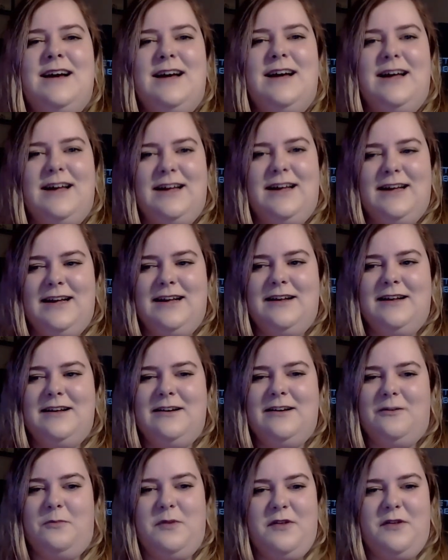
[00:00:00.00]

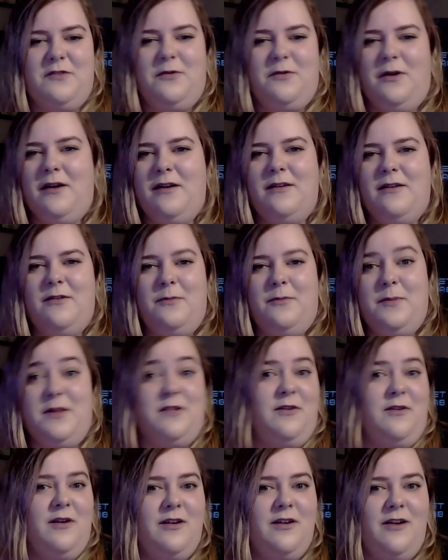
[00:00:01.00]
or Bsquared, or
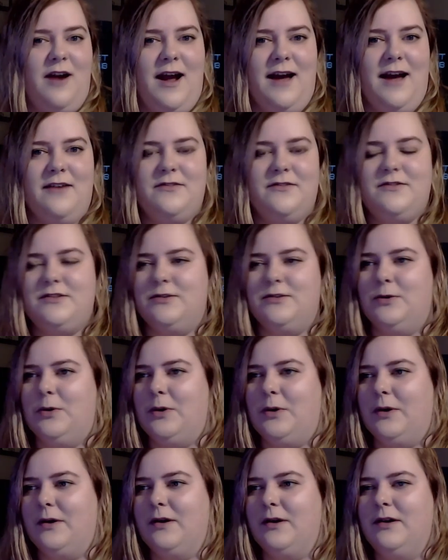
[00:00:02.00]
Bsquared Craft,
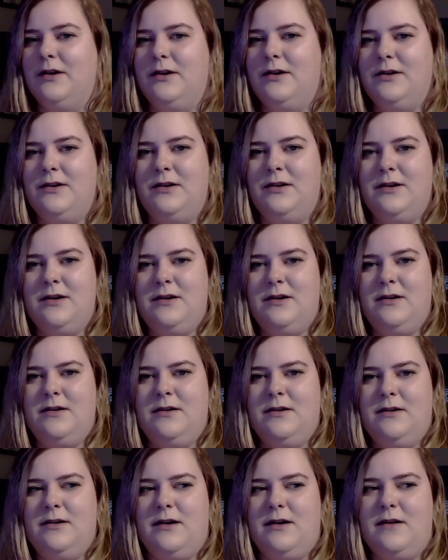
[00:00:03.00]
or
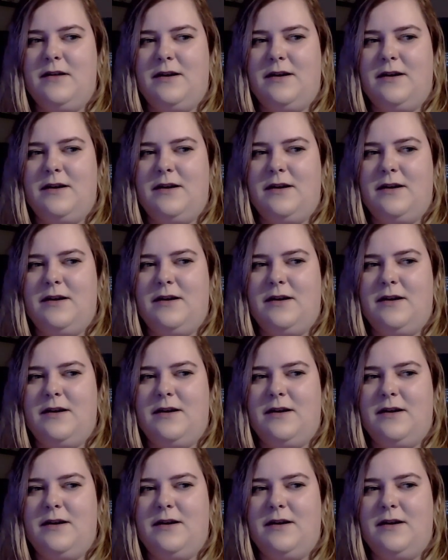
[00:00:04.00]
I